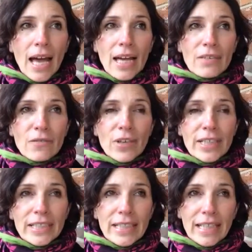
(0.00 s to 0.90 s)
And
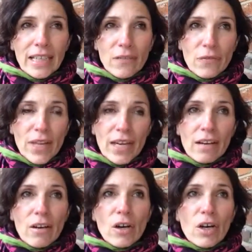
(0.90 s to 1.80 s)
finally, if they
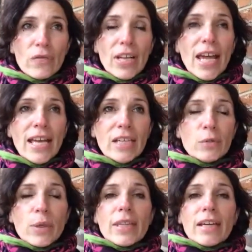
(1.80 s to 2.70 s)
are of an
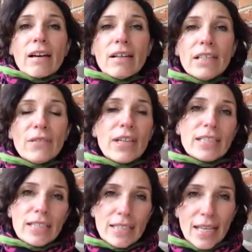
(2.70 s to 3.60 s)
age where they kind of
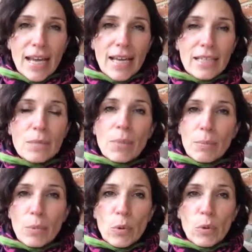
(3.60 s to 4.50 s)
understand a bit
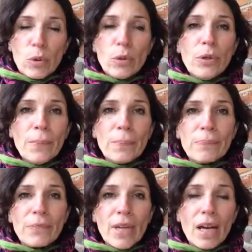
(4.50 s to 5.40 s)
more,
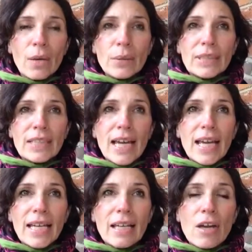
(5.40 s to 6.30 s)
I would
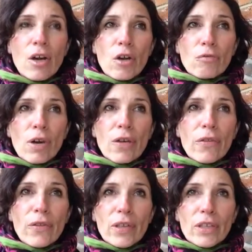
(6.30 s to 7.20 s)
say,
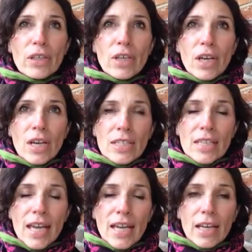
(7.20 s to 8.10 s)
rather than
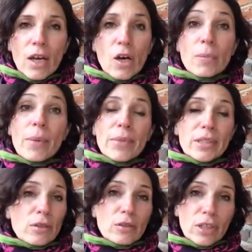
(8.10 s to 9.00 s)
saying, oh,
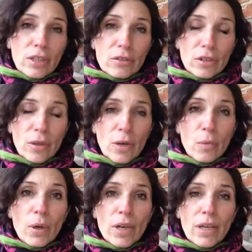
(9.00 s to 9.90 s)
mummy's got to go and do her
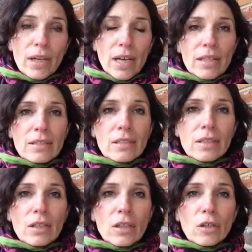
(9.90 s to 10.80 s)
work, and
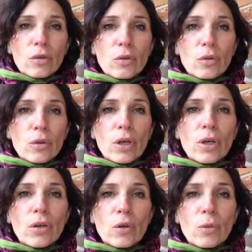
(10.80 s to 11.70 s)
you're
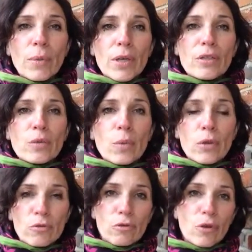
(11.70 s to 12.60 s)
almost
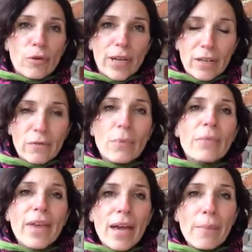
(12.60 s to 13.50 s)
withdrawing
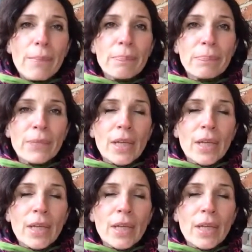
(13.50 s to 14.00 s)
from them,